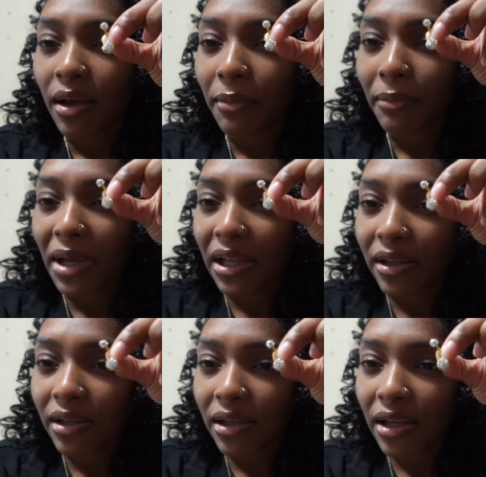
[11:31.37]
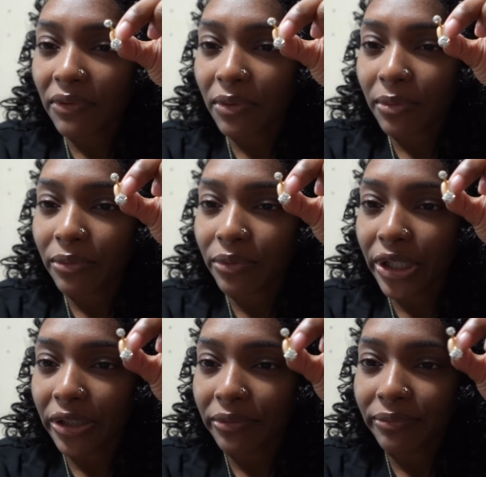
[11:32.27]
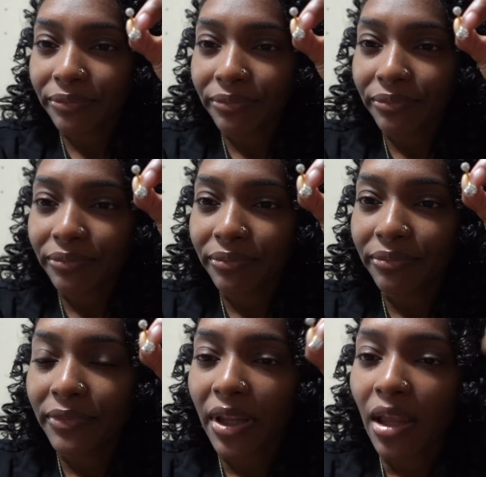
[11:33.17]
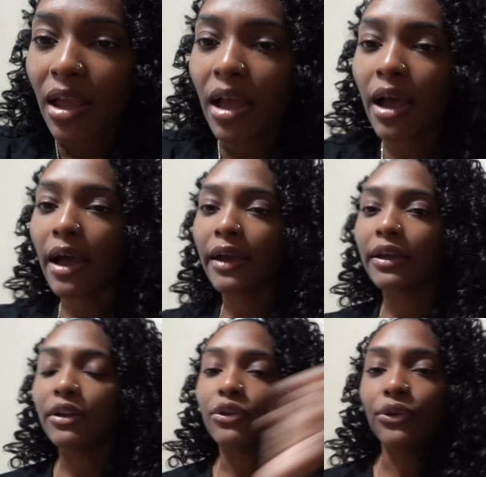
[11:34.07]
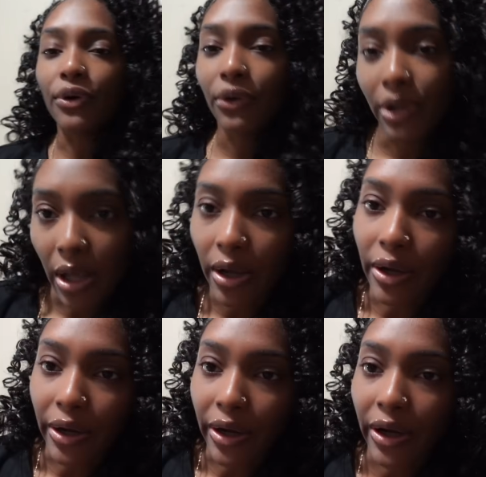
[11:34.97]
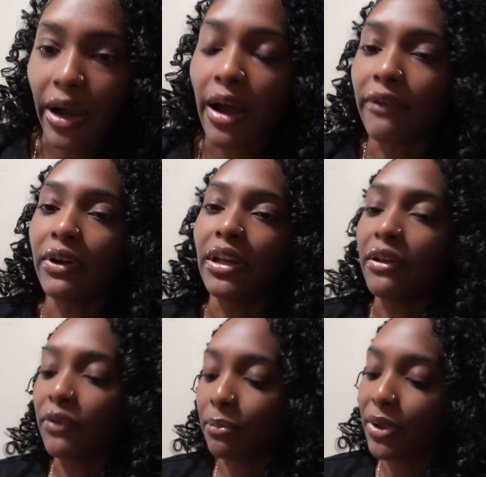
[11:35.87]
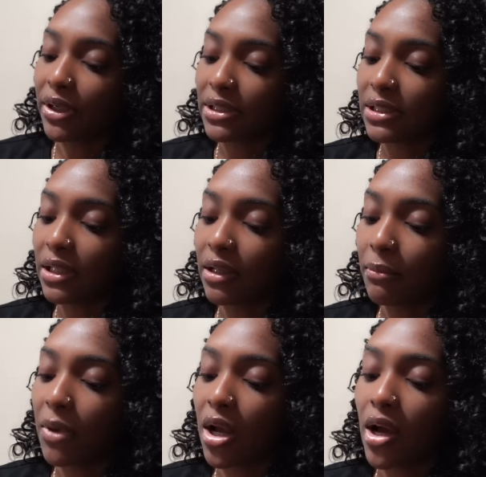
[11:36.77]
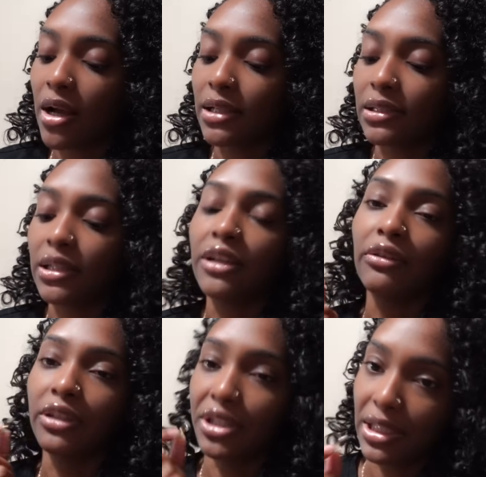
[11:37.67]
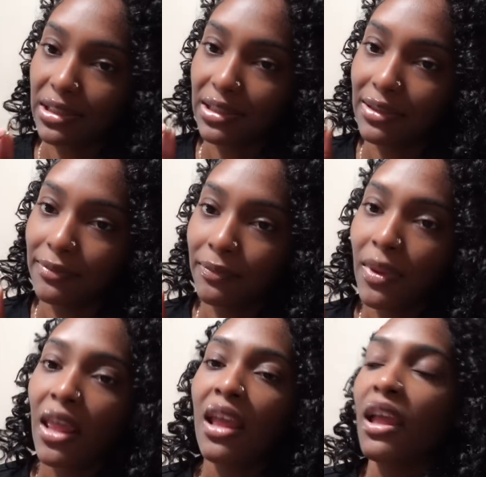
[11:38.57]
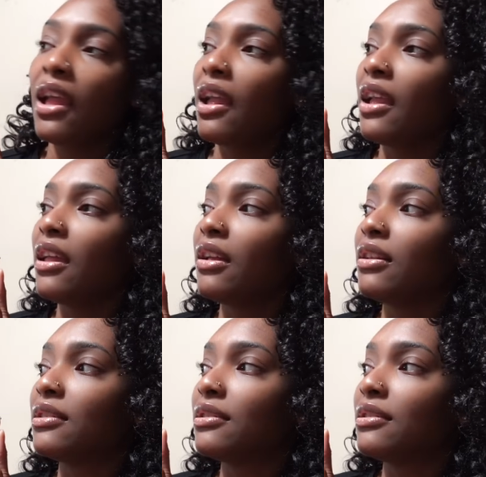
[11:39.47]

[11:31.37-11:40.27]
navel ring. I no longer have a navel piercing because it rejected. It